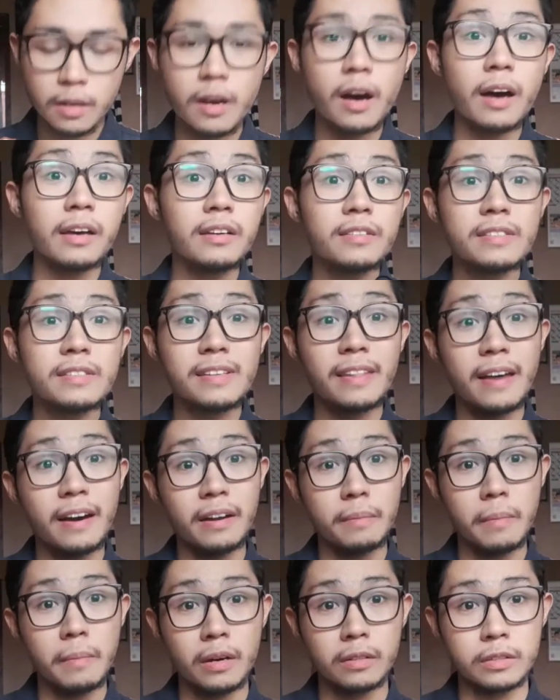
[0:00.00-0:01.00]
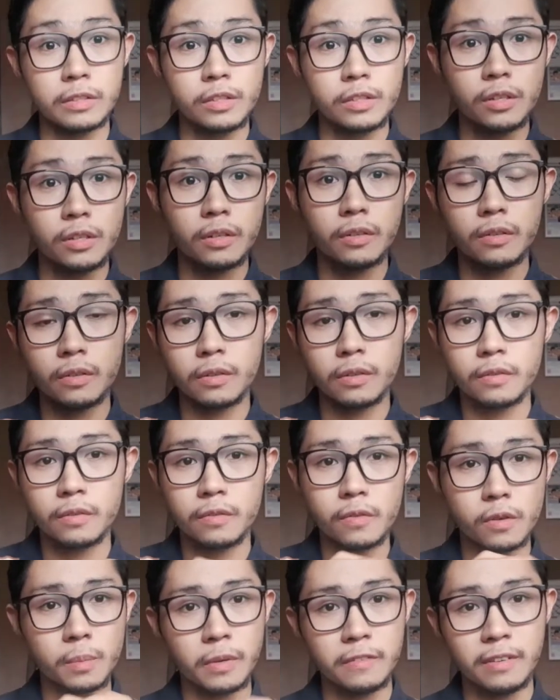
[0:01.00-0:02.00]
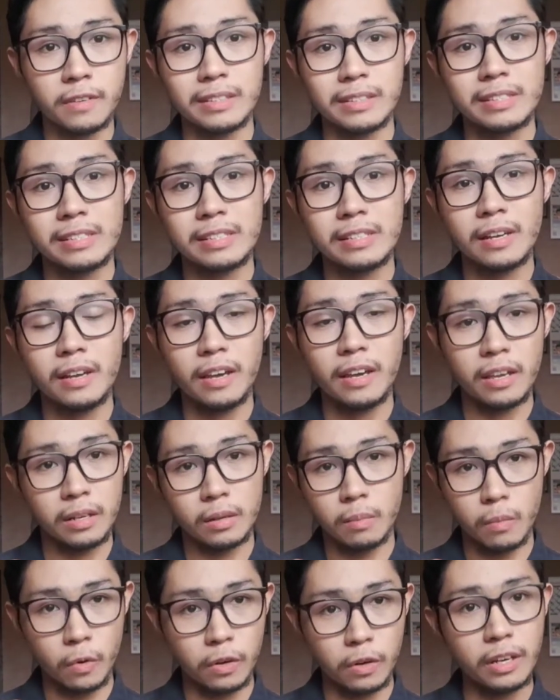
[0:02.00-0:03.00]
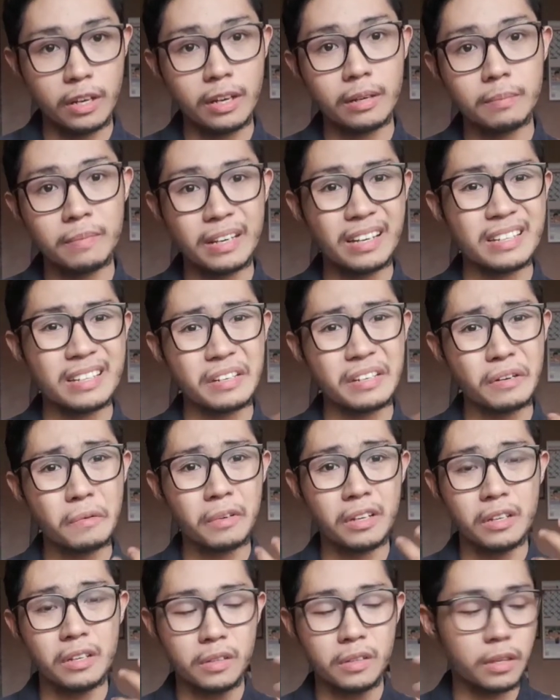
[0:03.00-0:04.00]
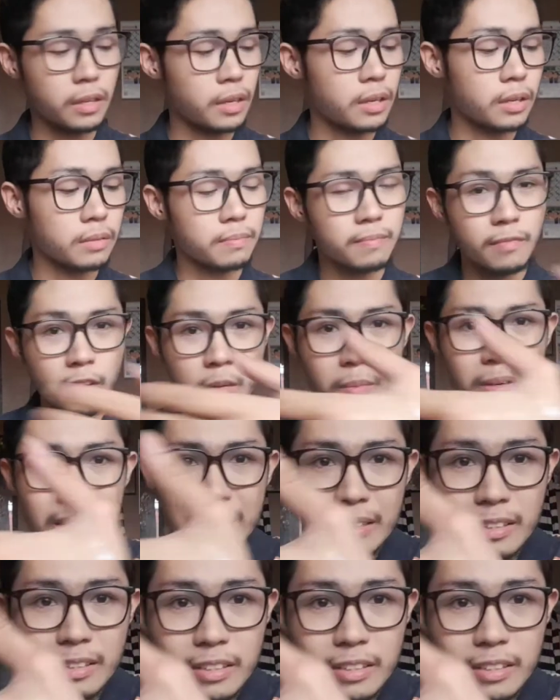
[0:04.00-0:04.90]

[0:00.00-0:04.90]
I use that amount for my face in the morning because I don't want to use, you might,